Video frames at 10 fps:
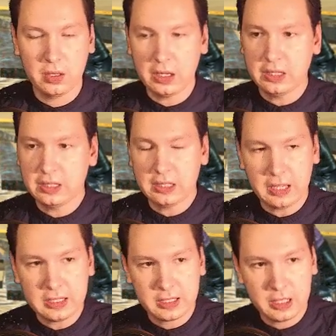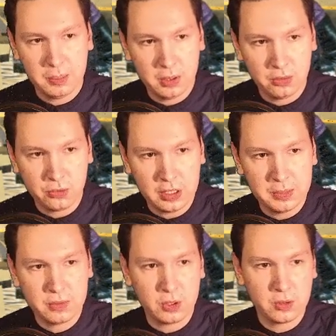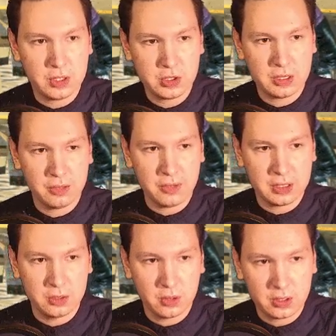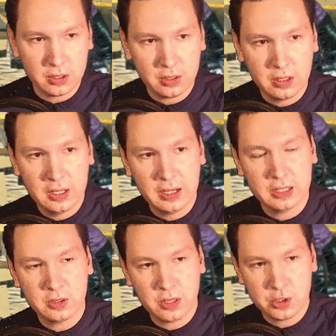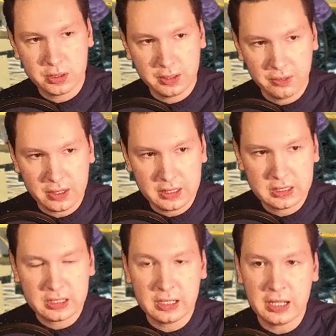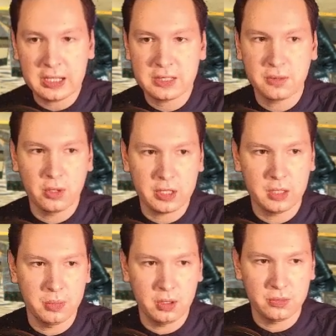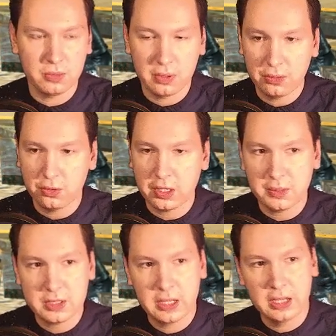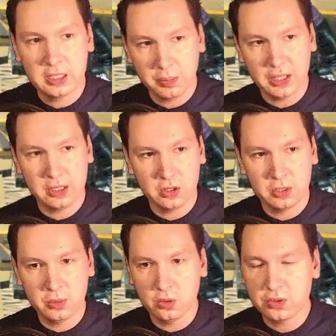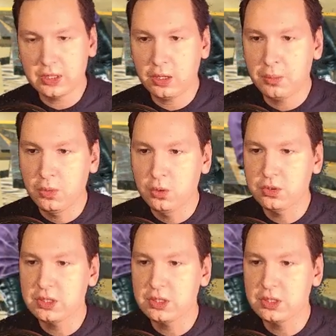It takes a couple of frames for crushing effect to occur, and crushing effects last for a couple of frames, depending on the moves. There are moves